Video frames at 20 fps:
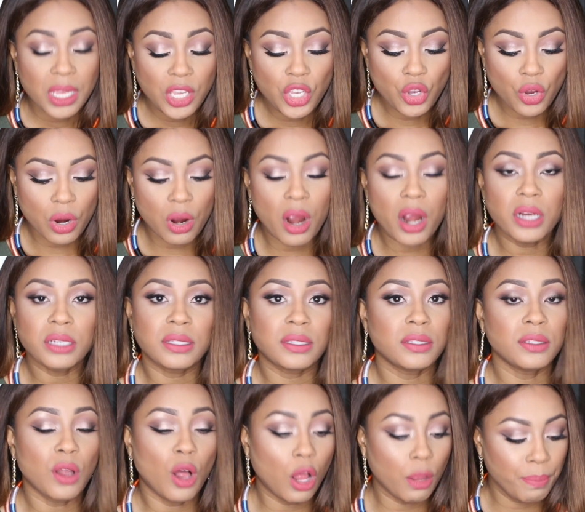
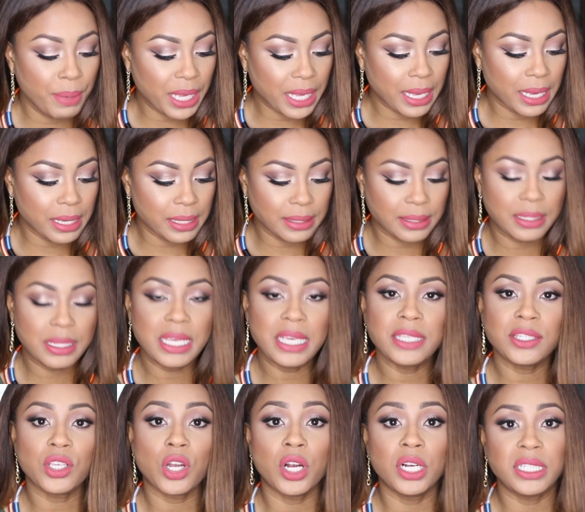arsenal, because
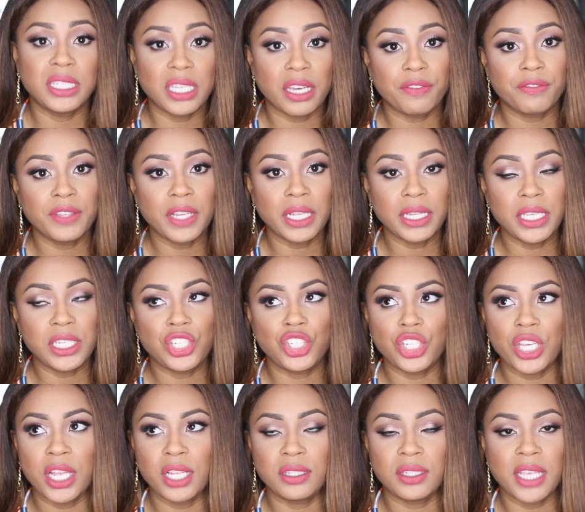these are definitely
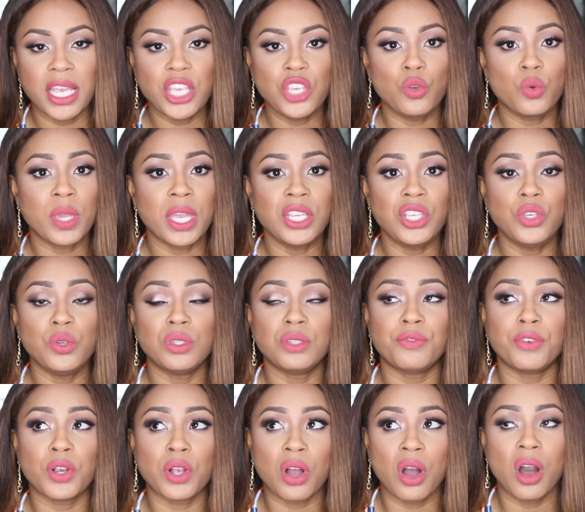shades that you can use
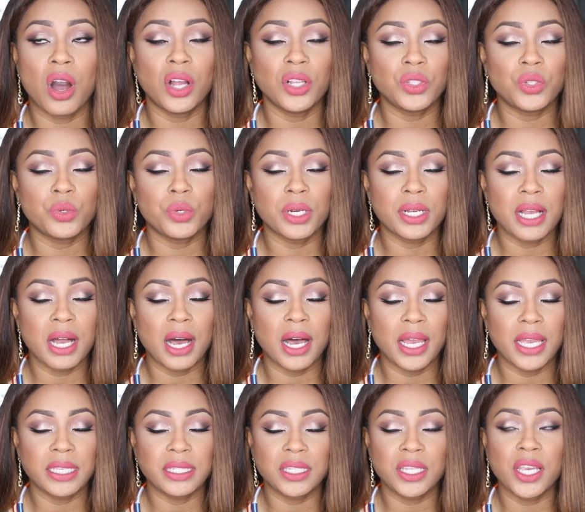for contour,
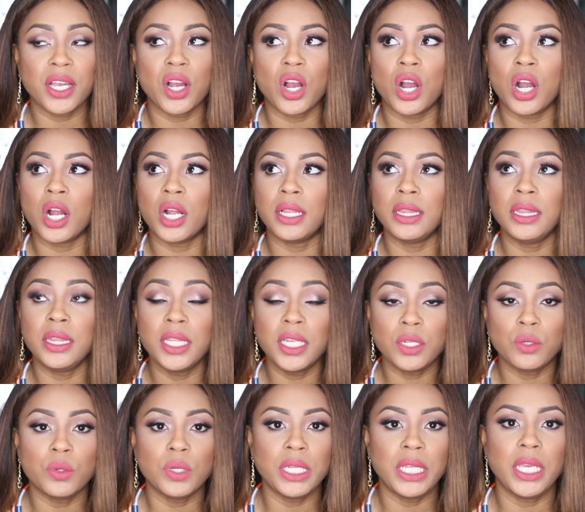guys. There are
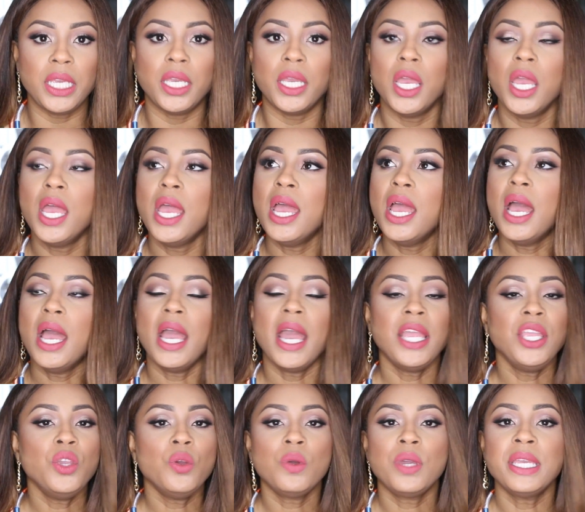literally,
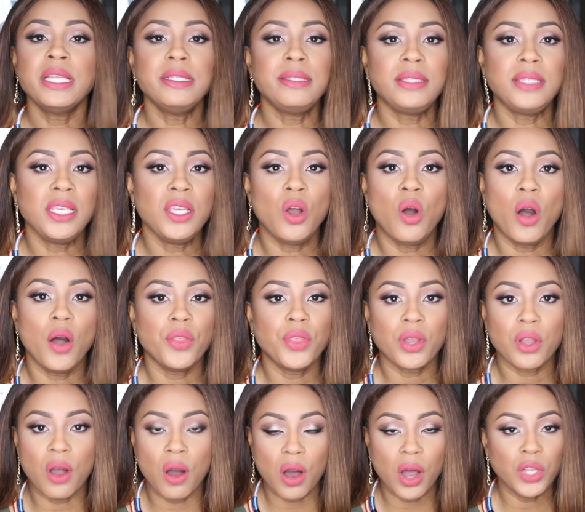and you can see all
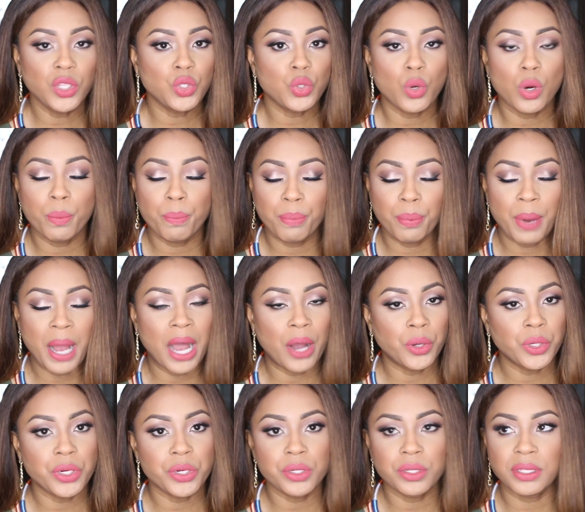the contour
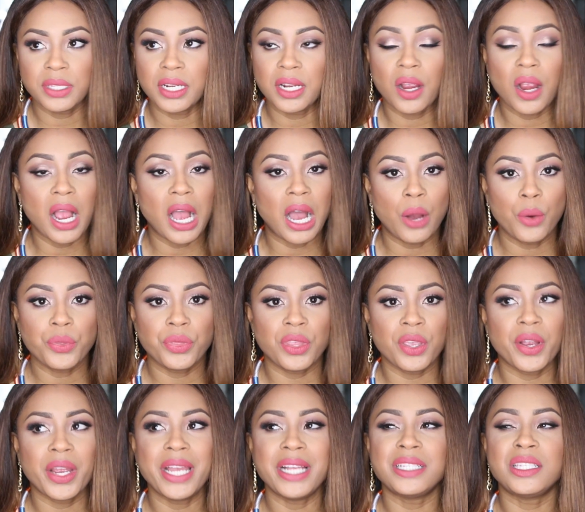powders that are out
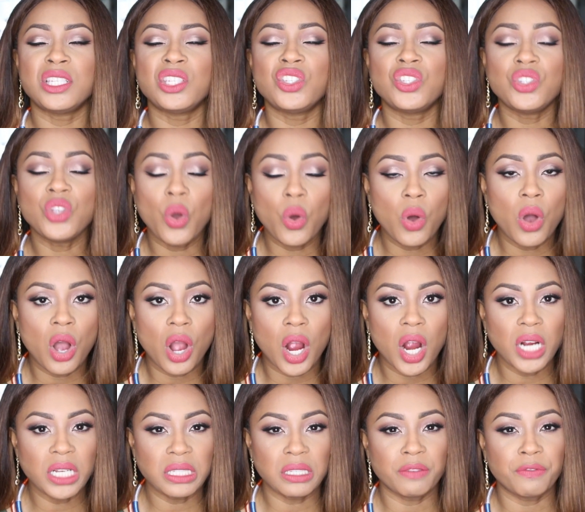there. It's so
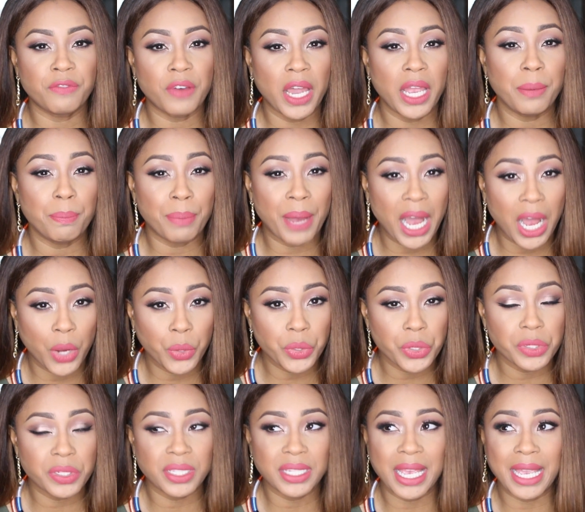hard to find
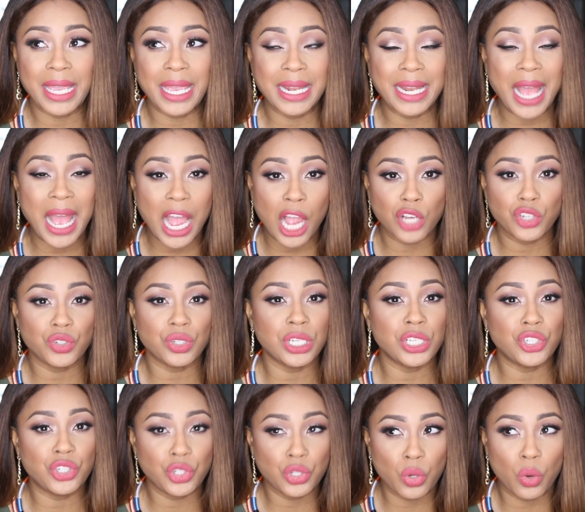powders that can
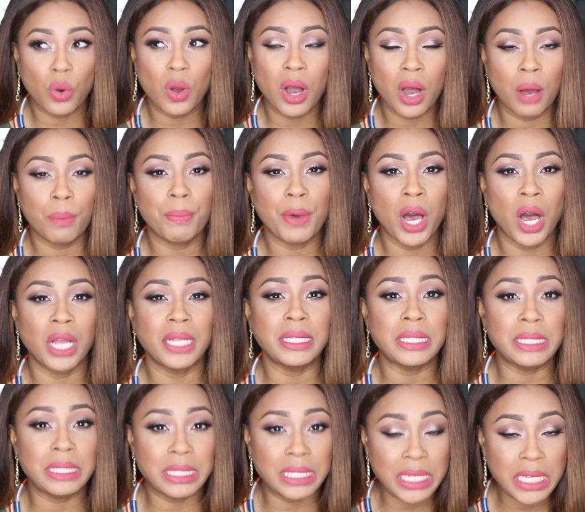actually show up
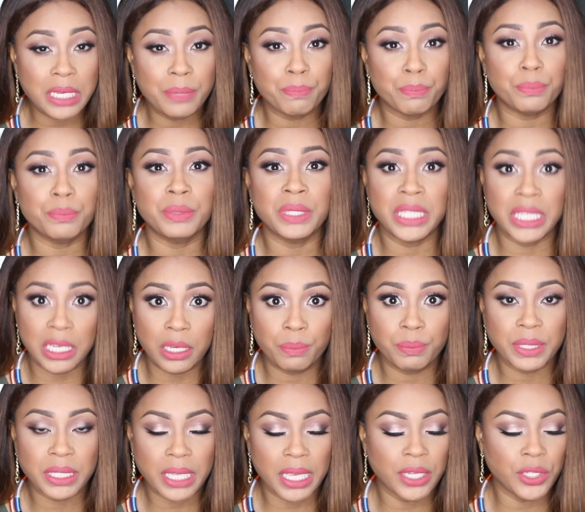on deep,
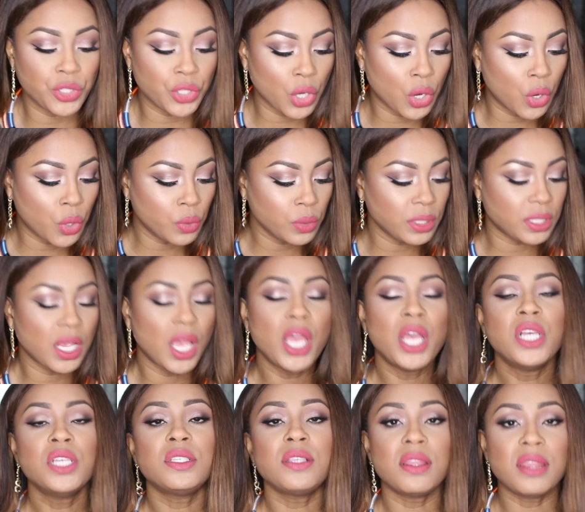deep skin tones.
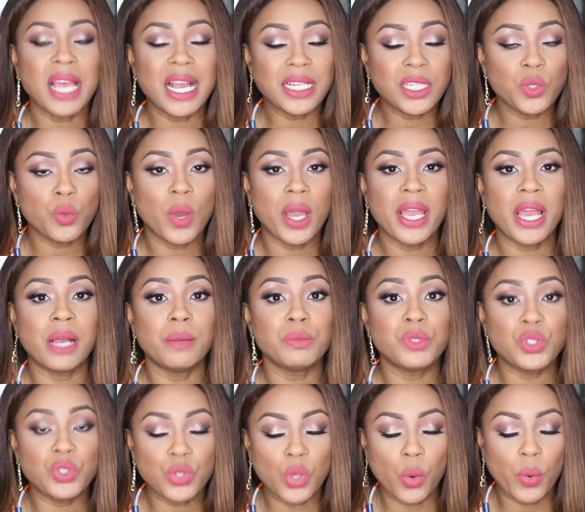So that's why I'm
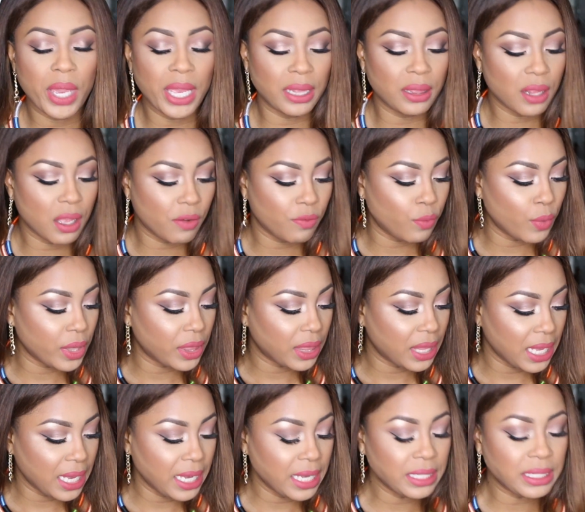so in love with
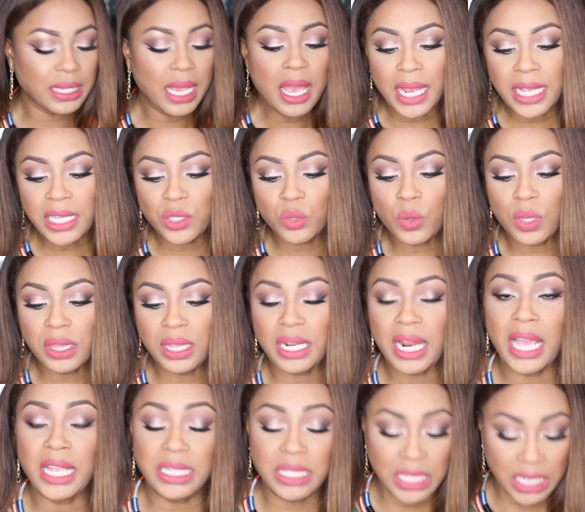these. Next one that
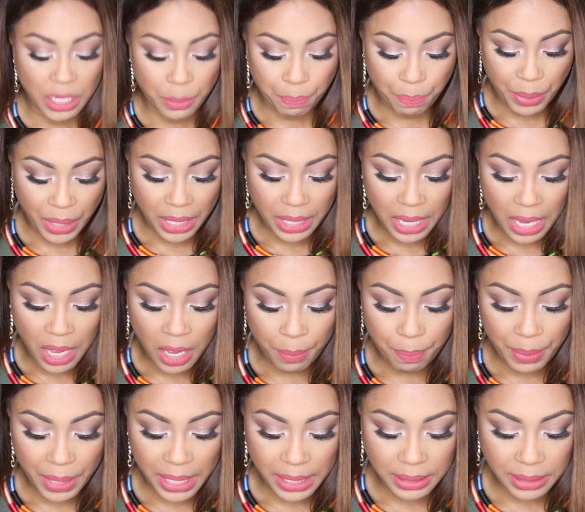I did pick
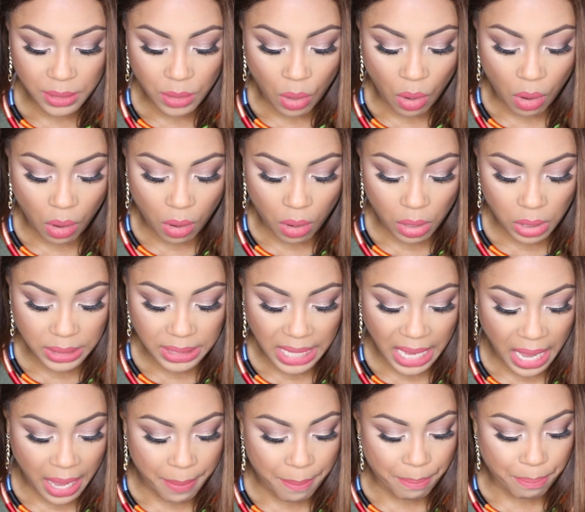up is
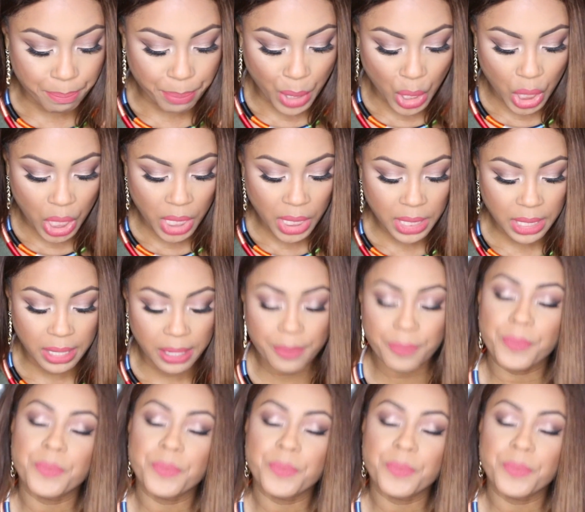called Embark.